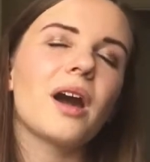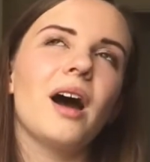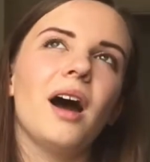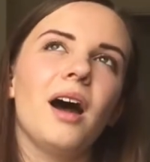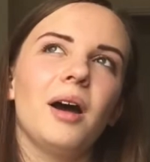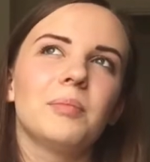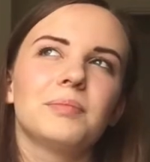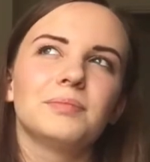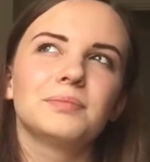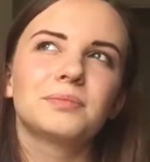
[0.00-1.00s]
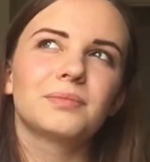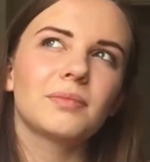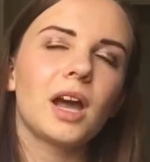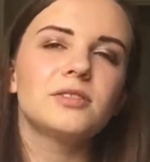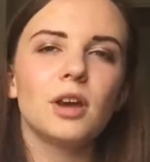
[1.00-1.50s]
I
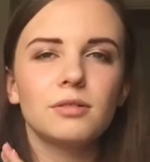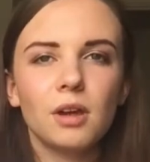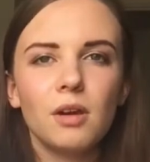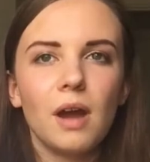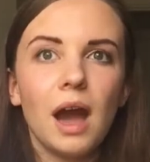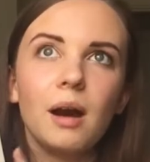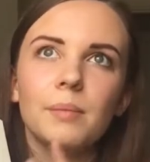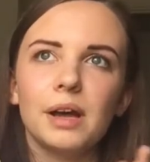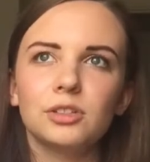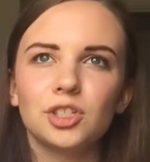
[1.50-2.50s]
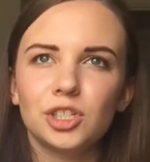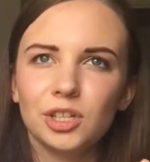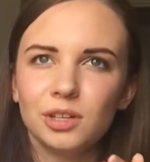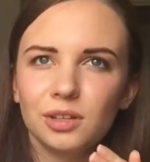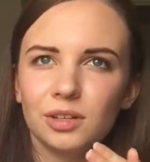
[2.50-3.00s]
don't know how much
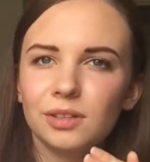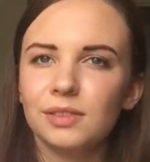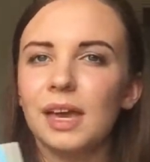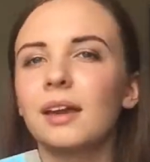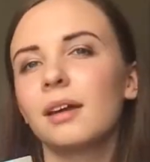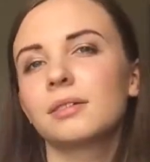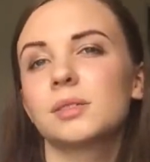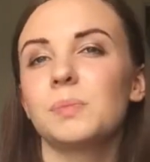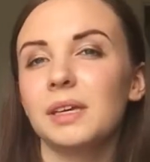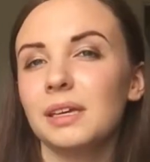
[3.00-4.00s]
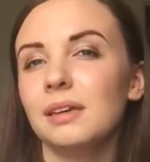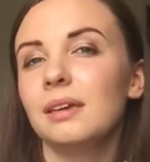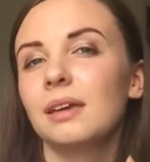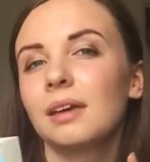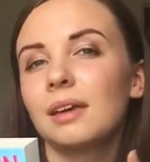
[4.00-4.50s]
they're going to be
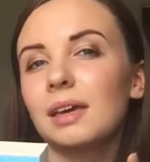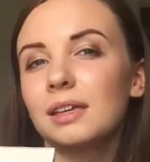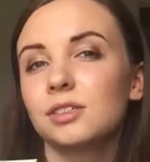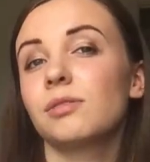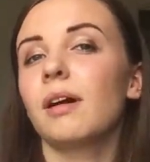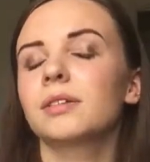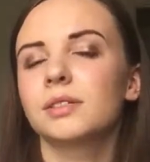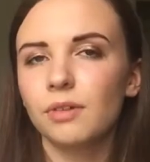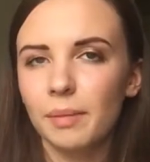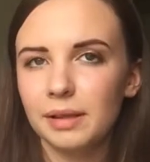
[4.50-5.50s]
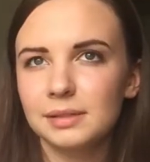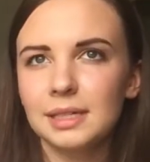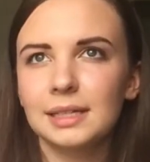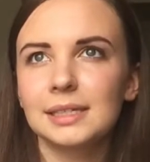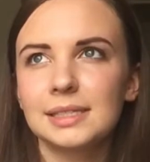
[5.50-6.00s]
interacting
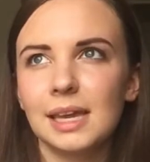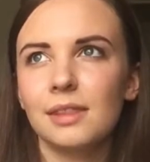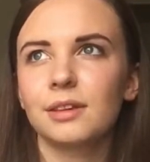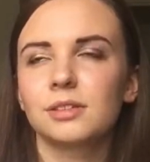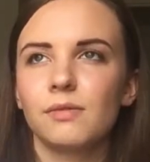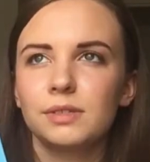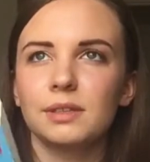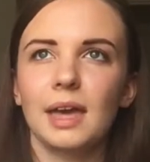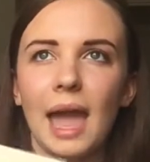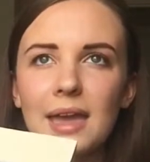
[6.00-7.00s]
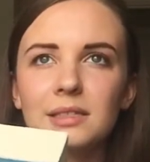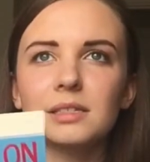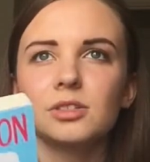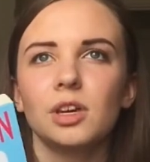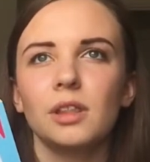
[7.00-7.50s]
romantically together because obviously they hate
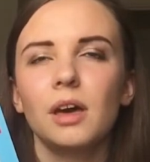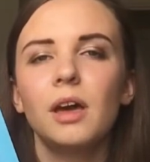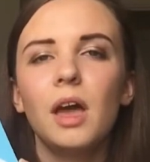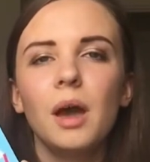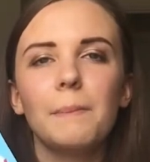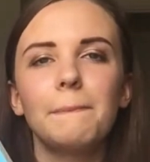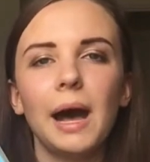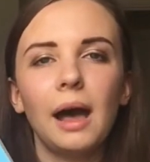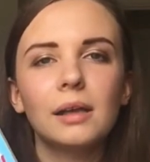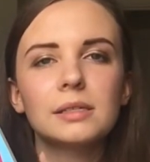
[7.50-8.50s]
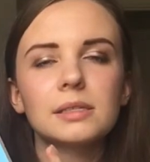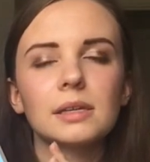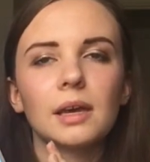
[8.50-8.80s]
each other, but